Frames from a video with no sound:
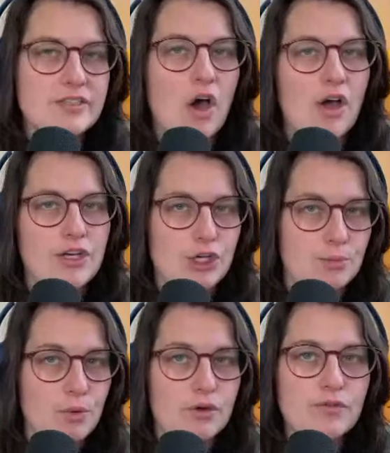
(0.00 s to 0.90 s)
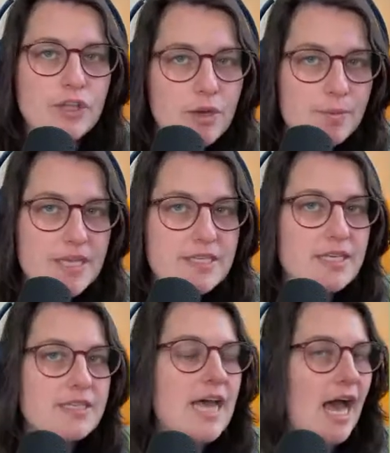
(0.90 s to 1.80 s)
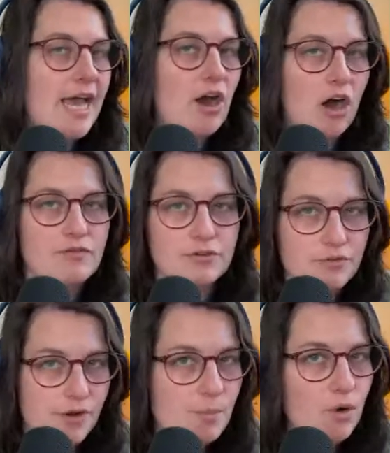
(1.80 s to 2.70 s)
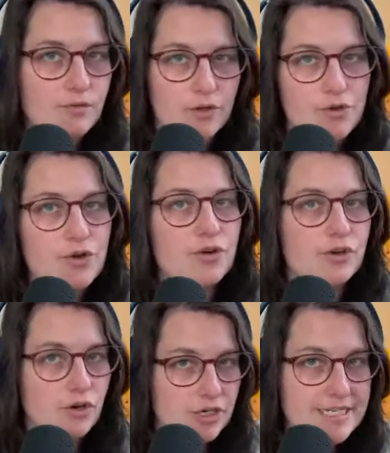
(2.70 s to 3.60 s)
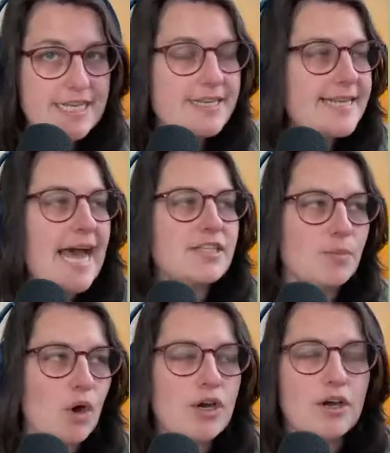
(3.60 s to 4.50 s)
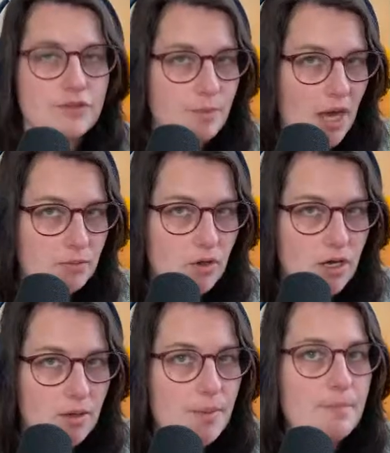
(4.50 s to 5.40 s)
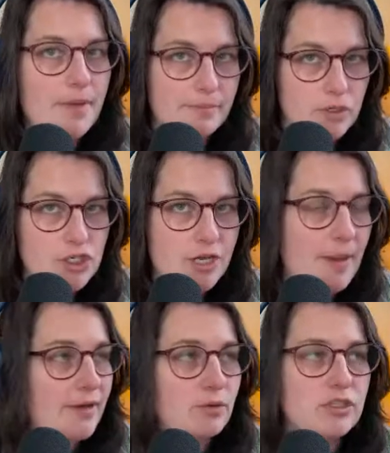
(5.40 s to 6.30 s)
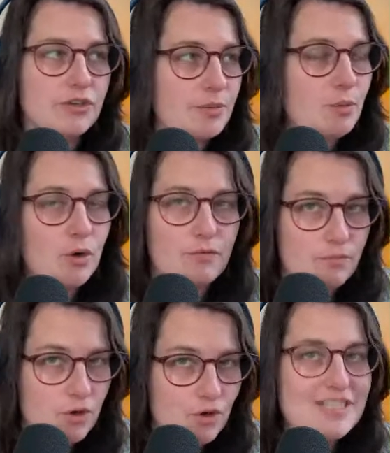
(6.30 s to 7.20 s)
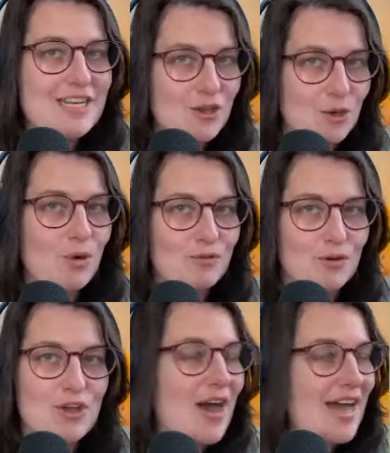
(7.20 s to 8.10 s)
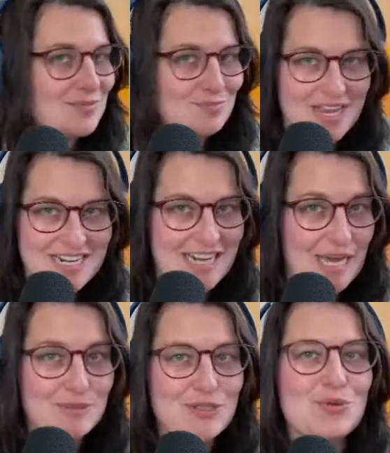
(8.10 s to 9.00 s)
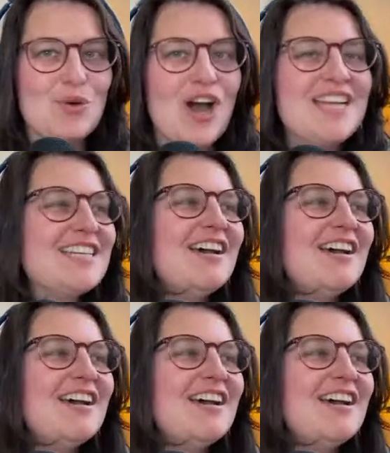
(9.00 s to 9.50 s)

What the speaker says: on your portfolio pieces, I offer free portfolio critiques as a part of the Pop Club membership. I will literally critique your portfolio as many times as you want.